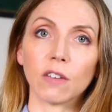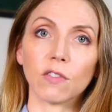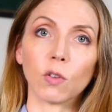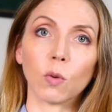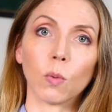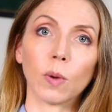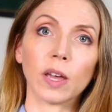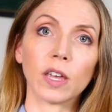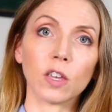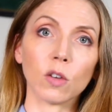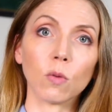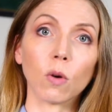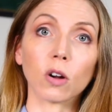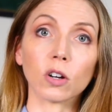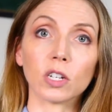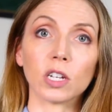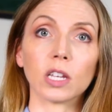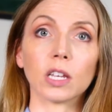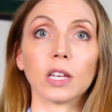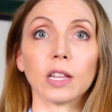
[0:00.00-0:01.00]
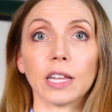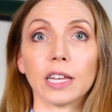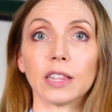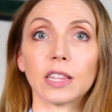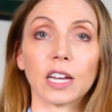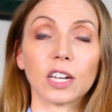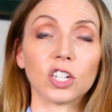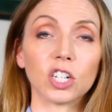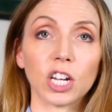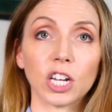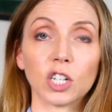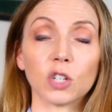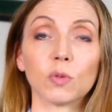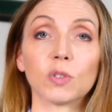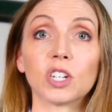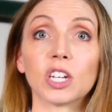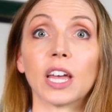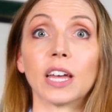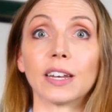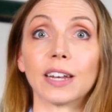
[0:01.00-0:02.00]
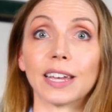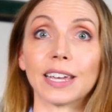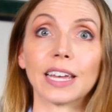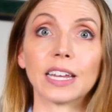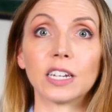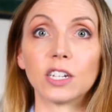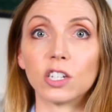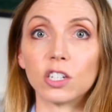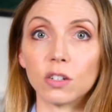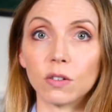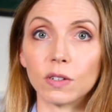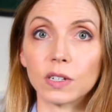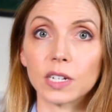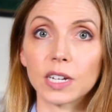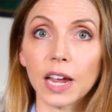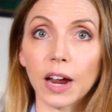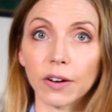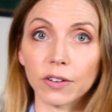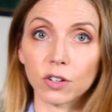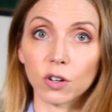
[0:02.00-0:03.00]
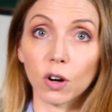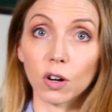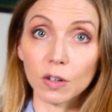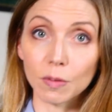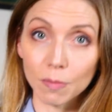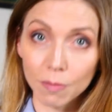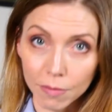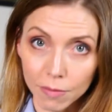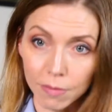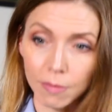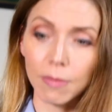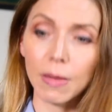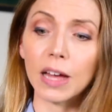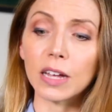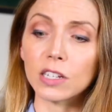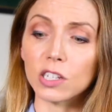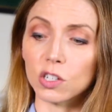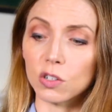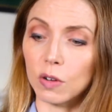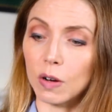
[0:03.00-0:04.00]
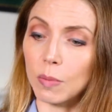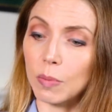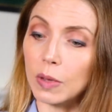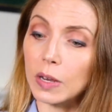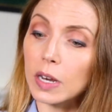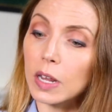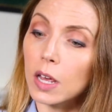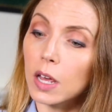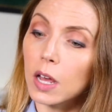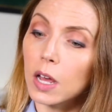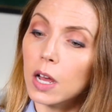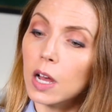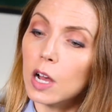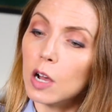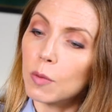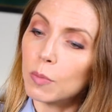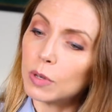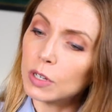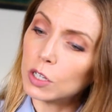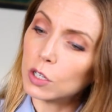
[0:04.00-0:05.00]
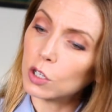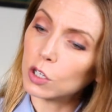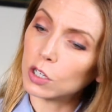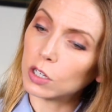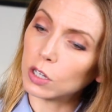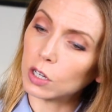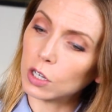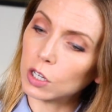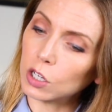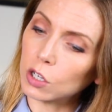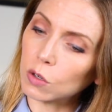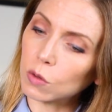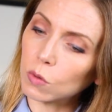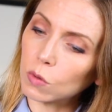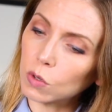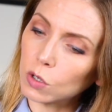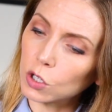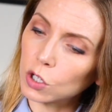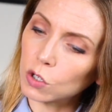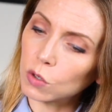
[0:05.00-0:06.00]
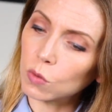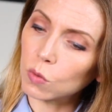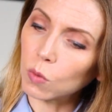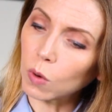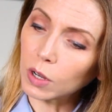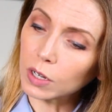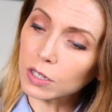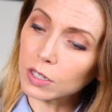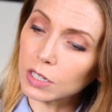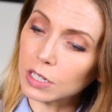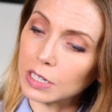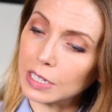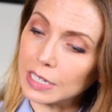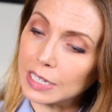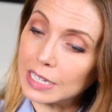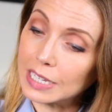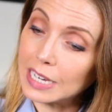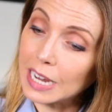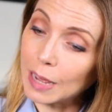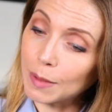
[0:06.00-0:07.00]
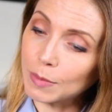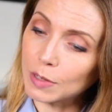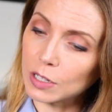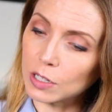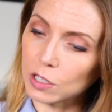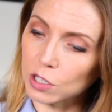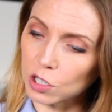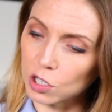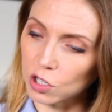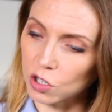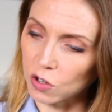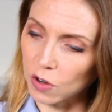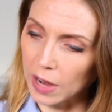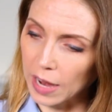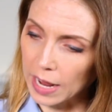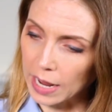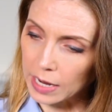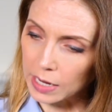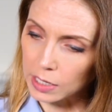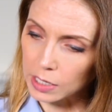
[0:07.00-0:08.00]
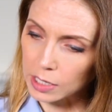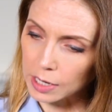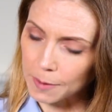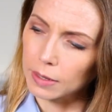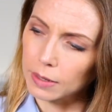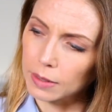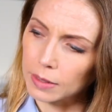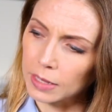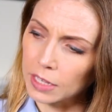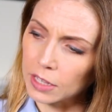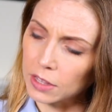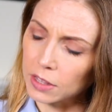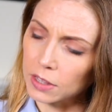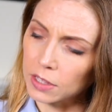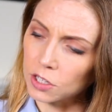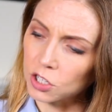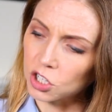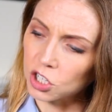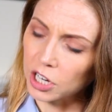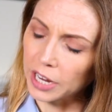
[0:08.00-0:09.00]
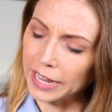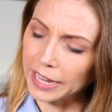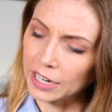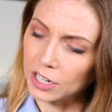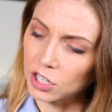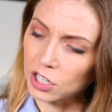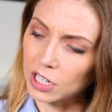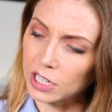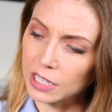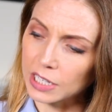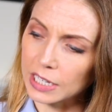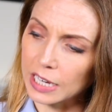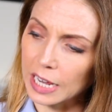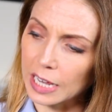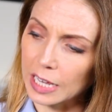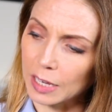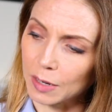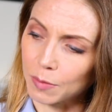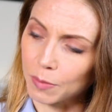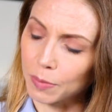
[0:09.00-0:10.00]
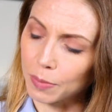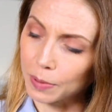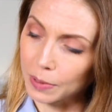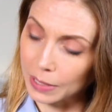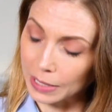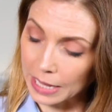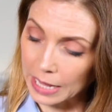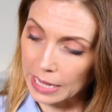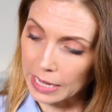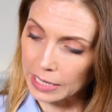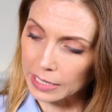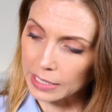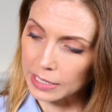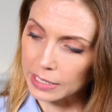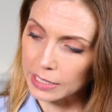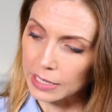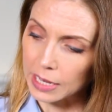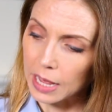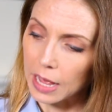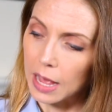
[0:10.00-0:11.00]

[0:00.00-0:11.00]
of the way you articulate that change, which again, I get into character arc mastery. But you want to demonstrate that the change has taken place.